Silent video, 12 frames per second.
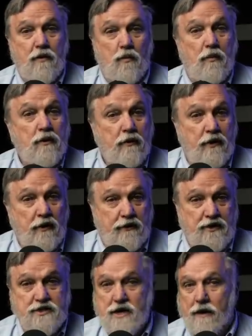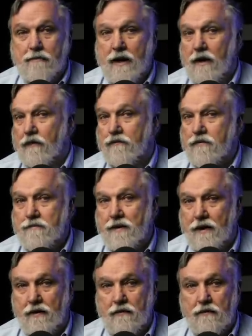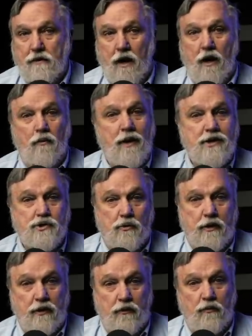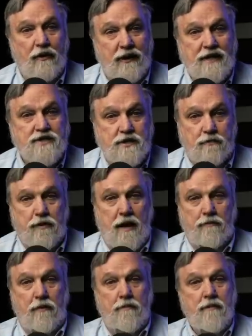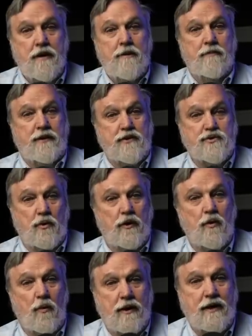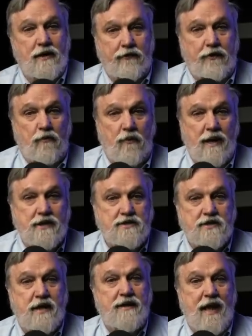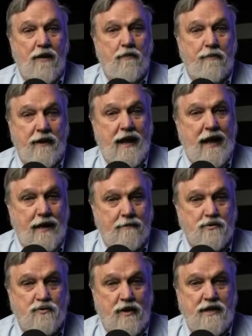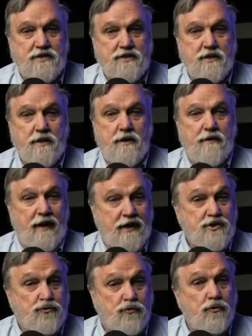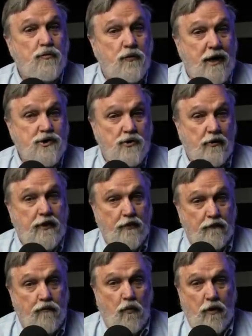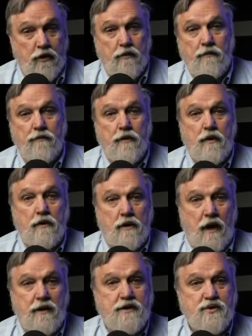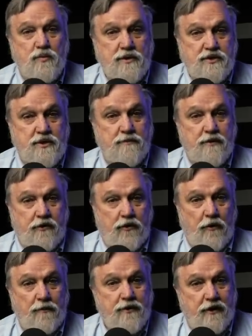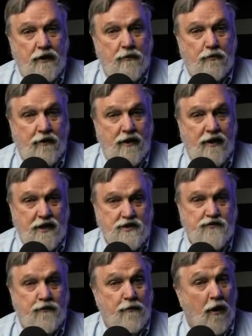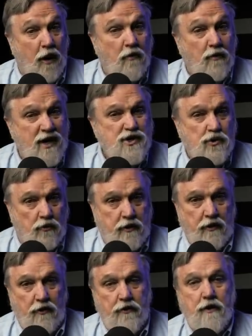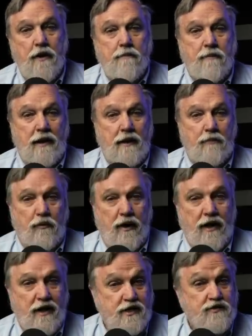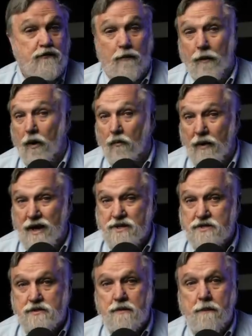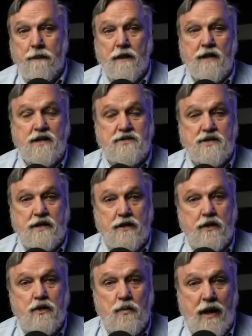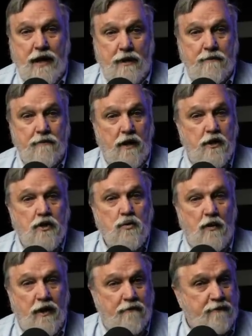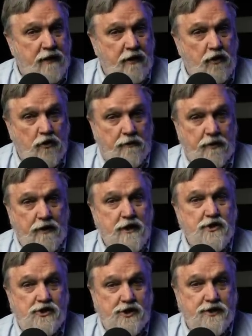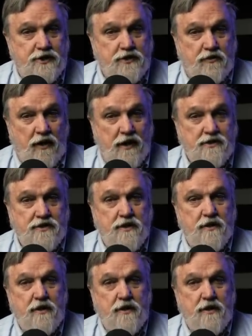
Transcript: Real guilt is not male or female. Our racial guilt really is the problem, but there's only one guilty race, and that would be Adam's race. That is true racial guilt for you. God in his wisdom determined to liberate us from our racial guilt by liberating us from our race. He sent a new Adam, a new way of being human in Jesus Christ.